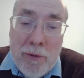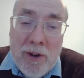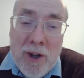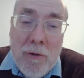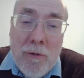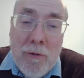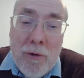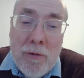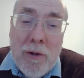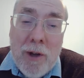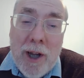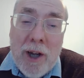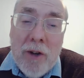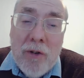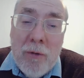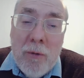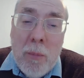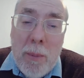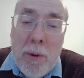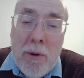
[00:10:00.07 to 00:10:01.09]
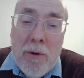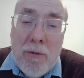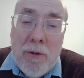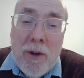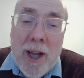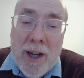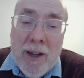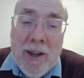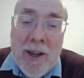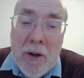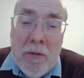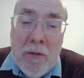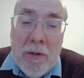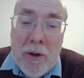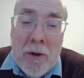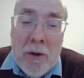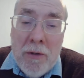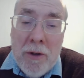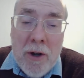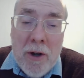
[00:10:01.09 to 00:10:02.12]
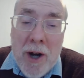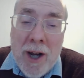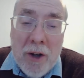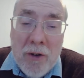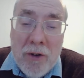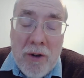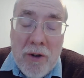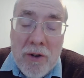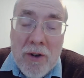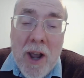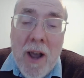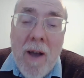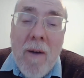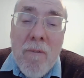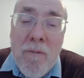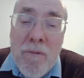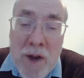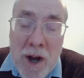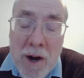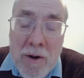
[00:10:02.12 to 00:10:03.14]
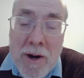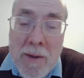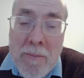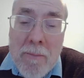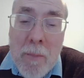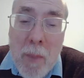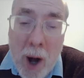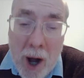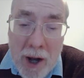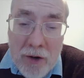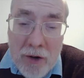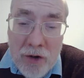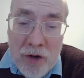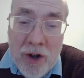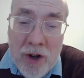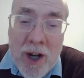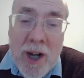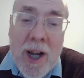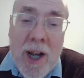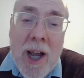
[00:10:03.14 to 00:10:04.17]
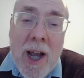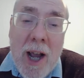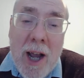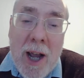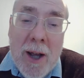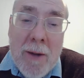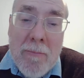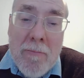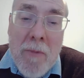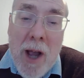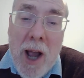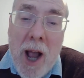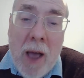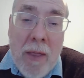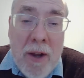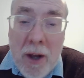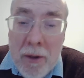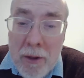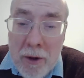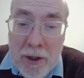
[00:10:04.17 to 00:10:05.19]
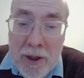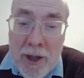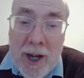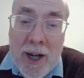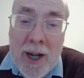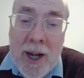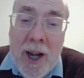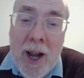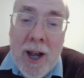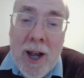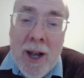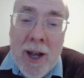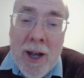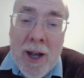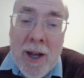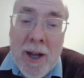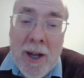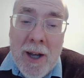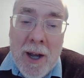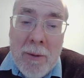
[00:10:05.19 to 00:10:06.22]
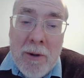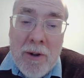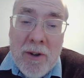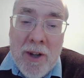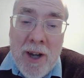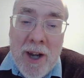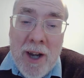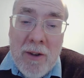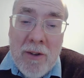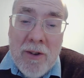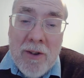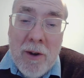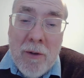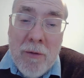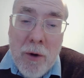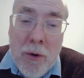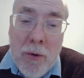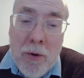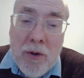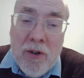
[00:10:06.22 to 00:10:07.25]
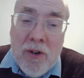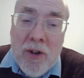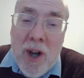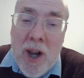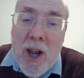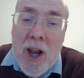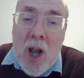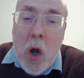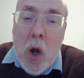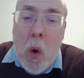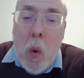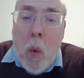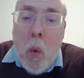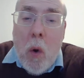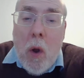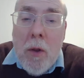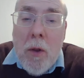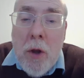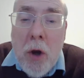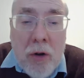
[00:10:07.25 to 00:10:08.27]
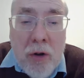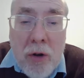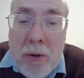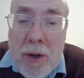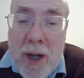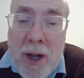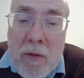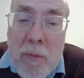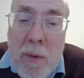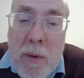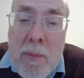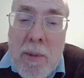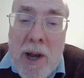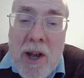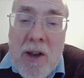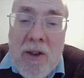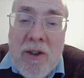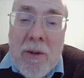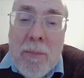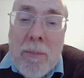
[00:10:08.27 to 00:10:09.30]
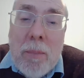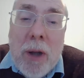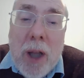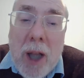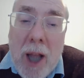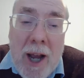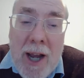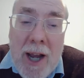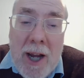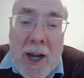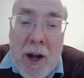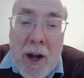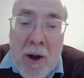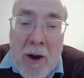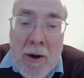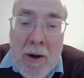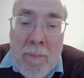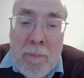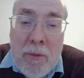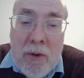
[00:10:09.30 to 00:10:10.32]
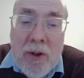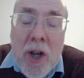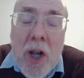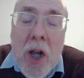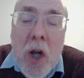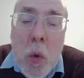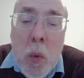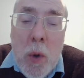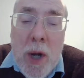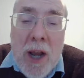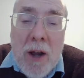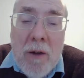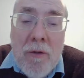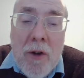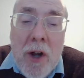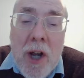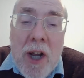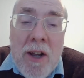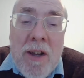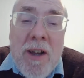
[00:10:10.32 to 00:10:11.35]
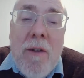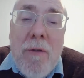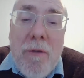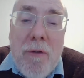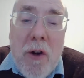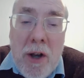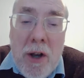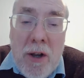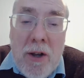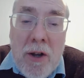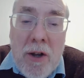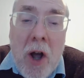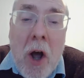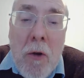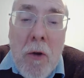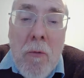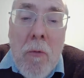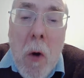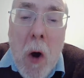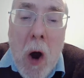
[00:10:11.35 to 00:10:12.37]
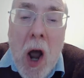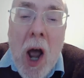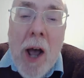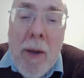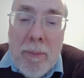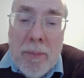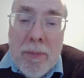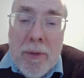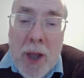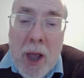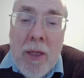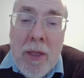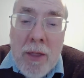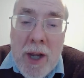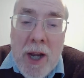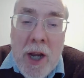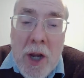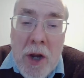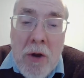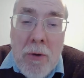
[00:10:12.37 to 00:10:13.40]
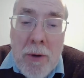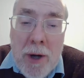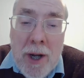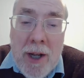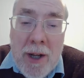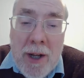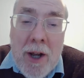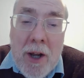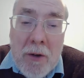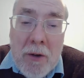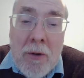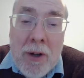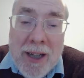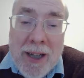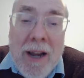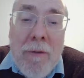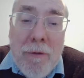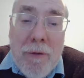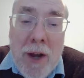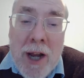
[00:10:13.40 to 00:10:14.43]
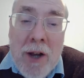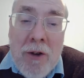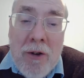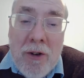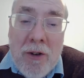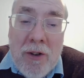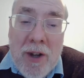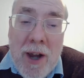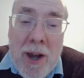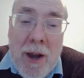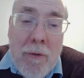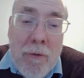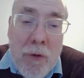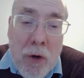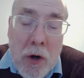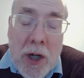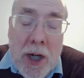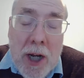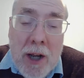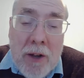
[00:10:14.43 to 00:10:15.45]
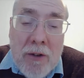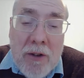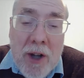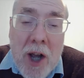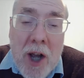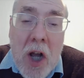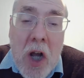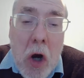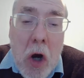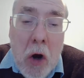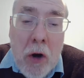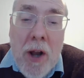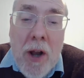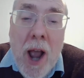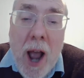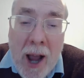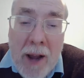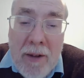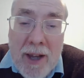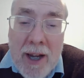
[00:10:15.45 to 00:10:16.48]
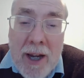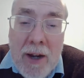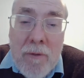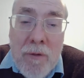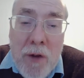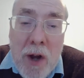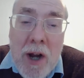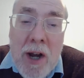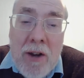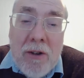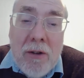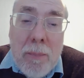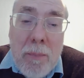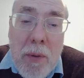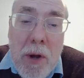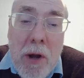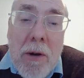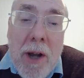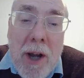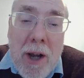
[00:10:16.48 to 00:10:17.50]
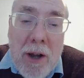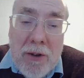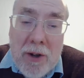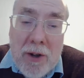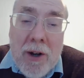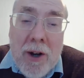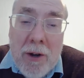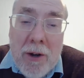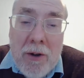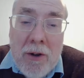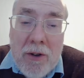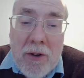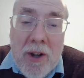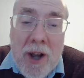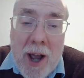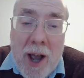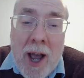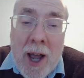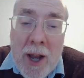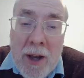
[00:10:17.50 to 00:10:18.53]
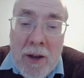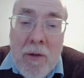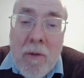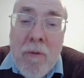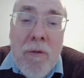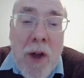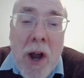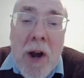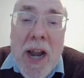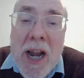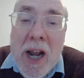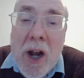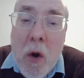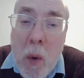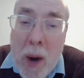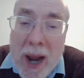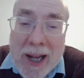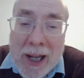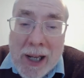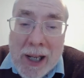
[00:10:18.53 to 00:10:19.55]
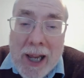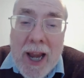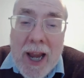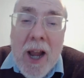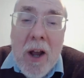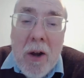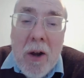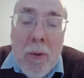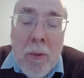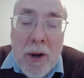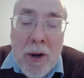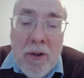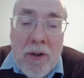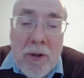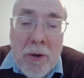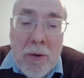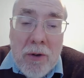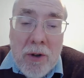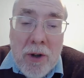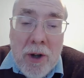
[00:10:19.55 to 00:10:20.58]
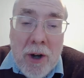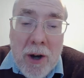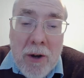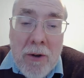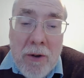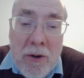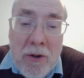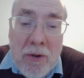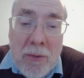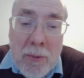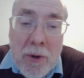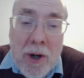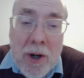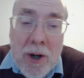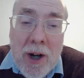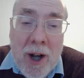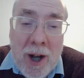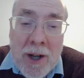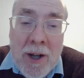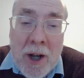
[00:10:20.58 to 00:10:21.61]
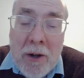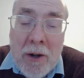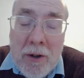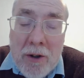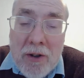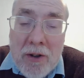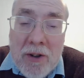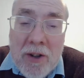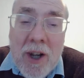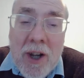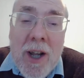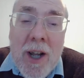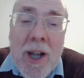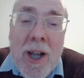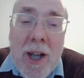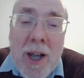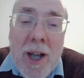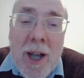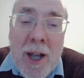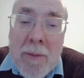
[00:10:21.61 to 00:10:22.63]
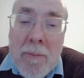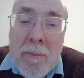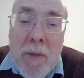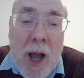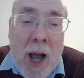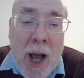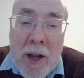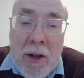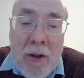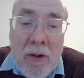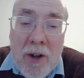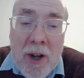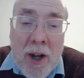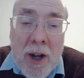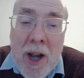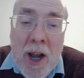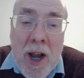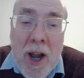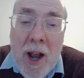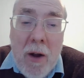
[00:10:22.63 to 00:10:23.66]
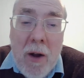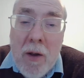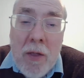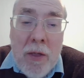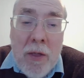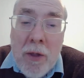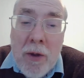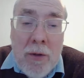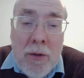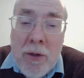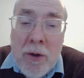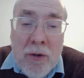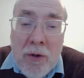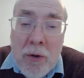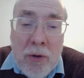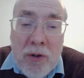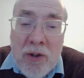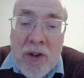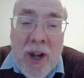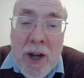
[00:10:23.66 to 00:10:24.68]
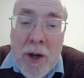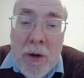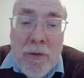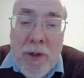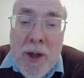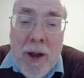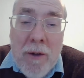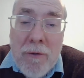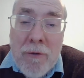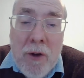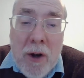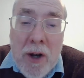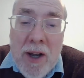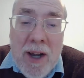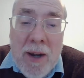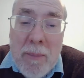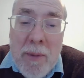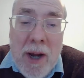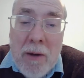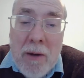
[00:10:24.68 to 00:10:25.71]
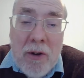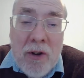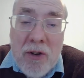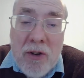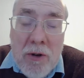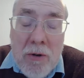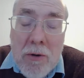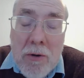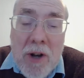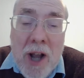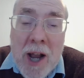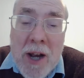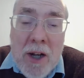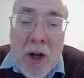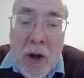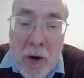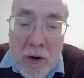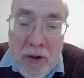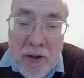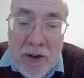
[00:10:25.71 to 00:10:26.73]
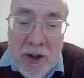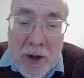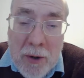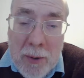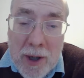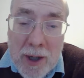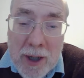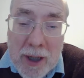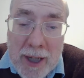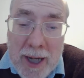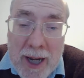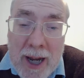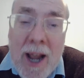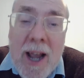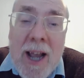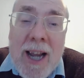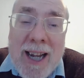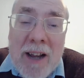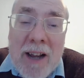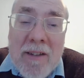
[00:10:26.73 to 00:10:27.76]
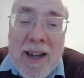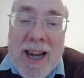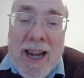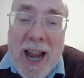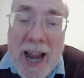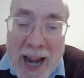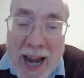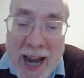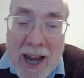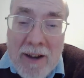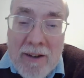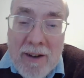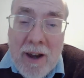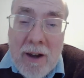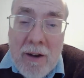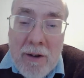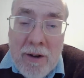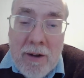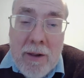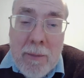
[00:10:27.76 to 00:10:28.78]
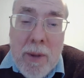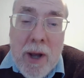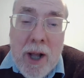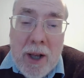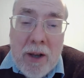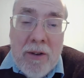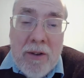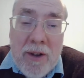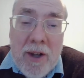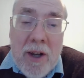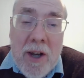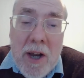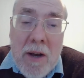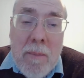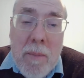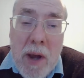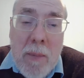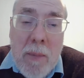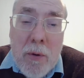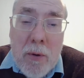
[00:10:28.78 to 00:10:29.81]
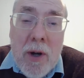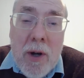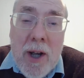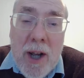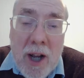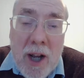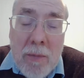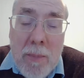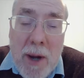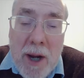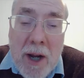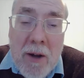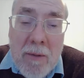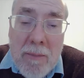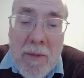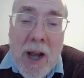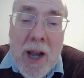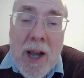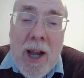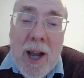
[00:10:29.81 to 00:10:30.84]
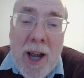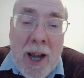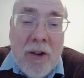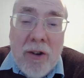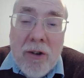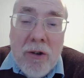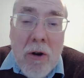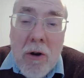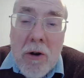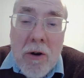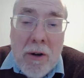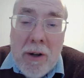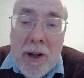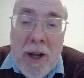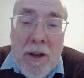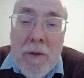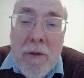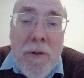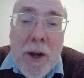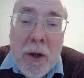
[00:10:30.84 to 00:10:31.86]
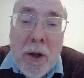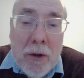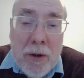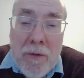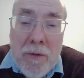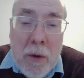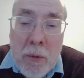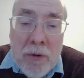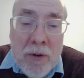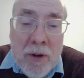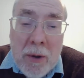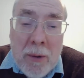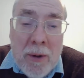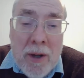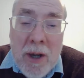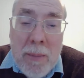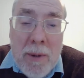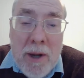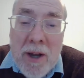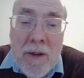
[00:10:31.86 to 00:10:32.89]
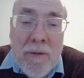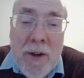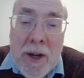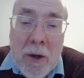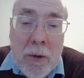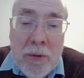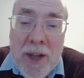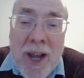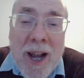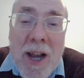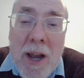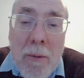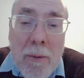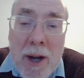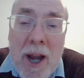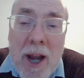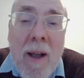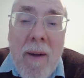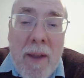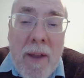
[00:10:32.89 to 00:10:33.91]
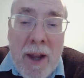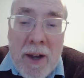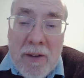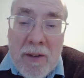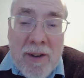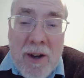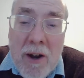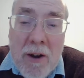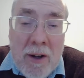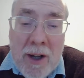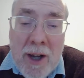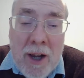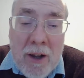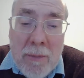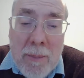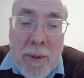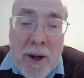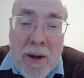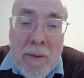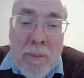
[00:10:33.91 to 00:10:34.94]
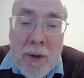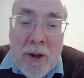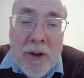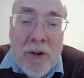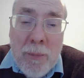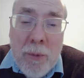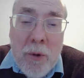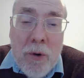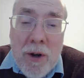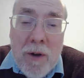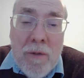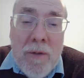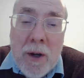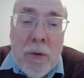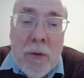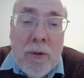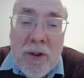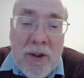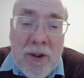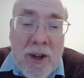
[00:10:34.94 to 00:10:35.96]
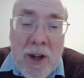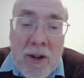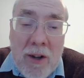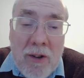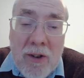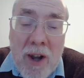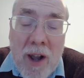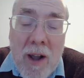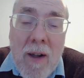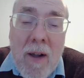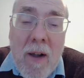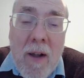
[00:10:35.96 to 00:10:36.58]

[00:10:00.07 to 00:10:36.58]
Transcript: of self-reflection, will be reflecting on their actions very much. And the other thing I would say is, of course, not only have we been supplying arms, we have defunded UNRWA the UN Relief Agency for Gaza on, I think, very spurious grounds, and very quickly once those grounds were announced. There's no sign of that funding being restored. And consequently, getting aid to the Palestinian people has become extraordinarily difficult. If it wasn't going to be difficult anyway, it certainly has become much more difficult since.